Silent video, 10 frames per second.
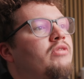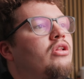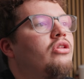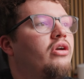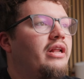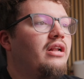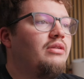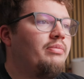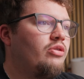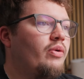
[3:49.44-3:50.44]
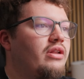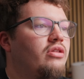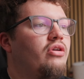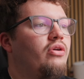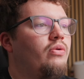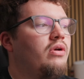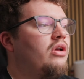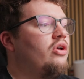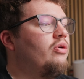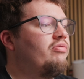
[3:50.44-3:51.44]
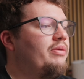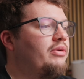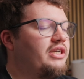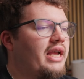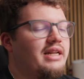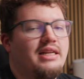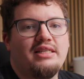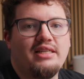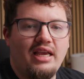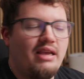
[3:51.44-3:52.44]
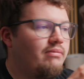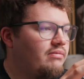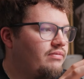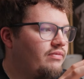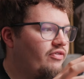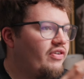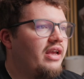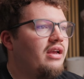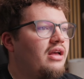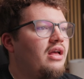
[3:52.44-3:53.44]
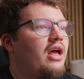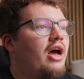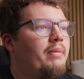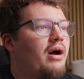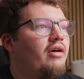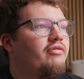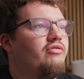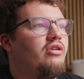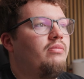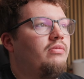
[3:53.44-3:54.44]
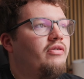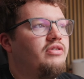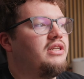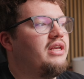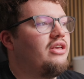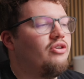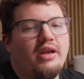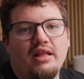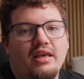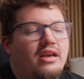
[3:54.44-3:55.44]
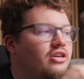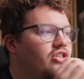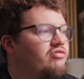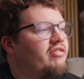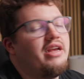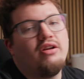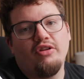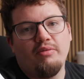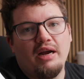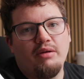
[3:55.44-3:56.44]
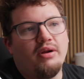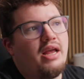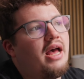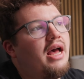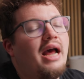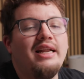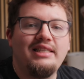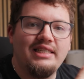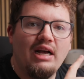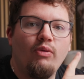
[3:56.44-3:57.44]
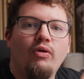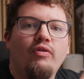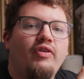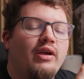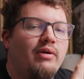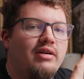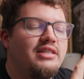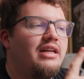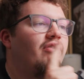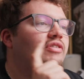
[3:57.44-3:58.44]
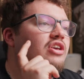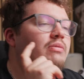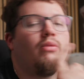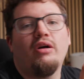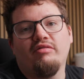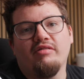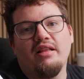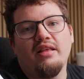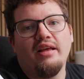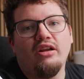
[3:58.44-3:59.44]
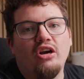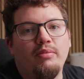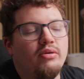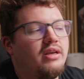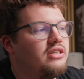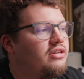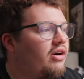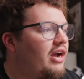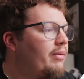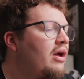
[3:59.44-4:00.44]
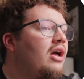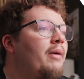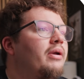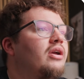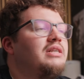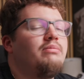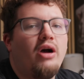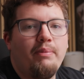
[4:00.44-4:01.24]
looking at between the two, you're pretty much getting the same thing, apart from obviously you're getting a screen on the MacBook Air. And this is that one thing where I said I think you might regret it in a couple years time, because in my